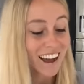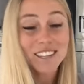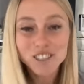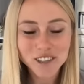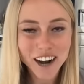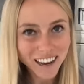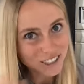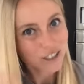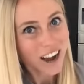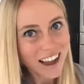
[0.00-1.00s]
I, tr- I
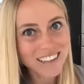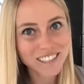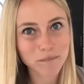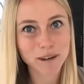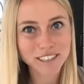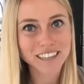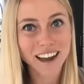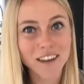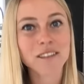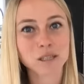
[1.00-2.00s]
tried to print it
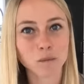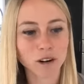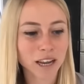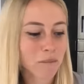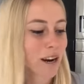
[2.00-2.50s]
out this morning,